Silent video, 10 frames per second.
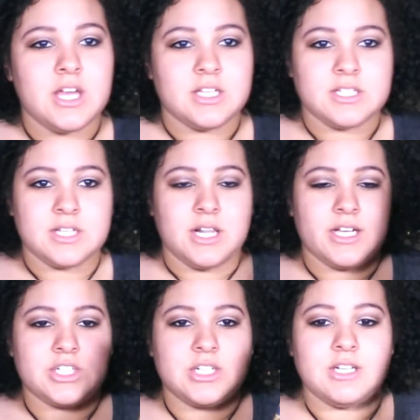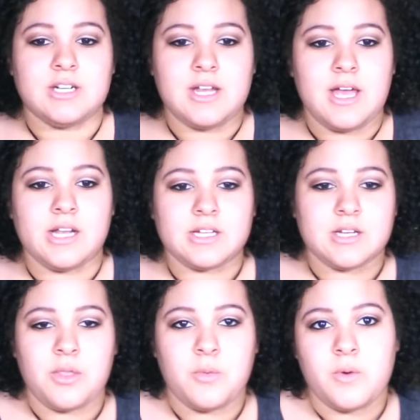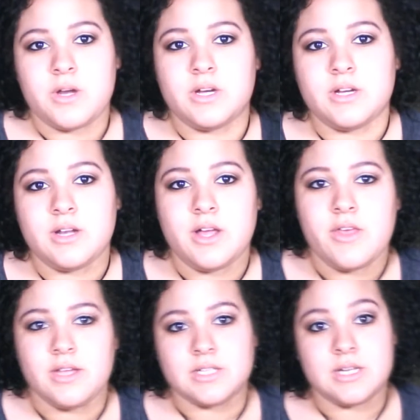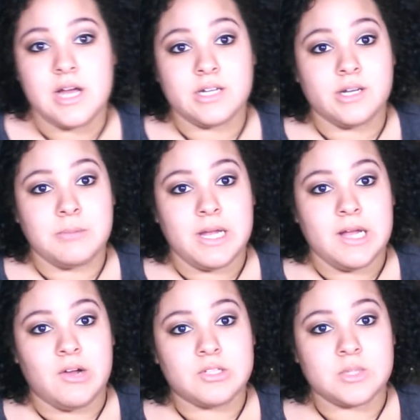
selection at the one that's not near my house.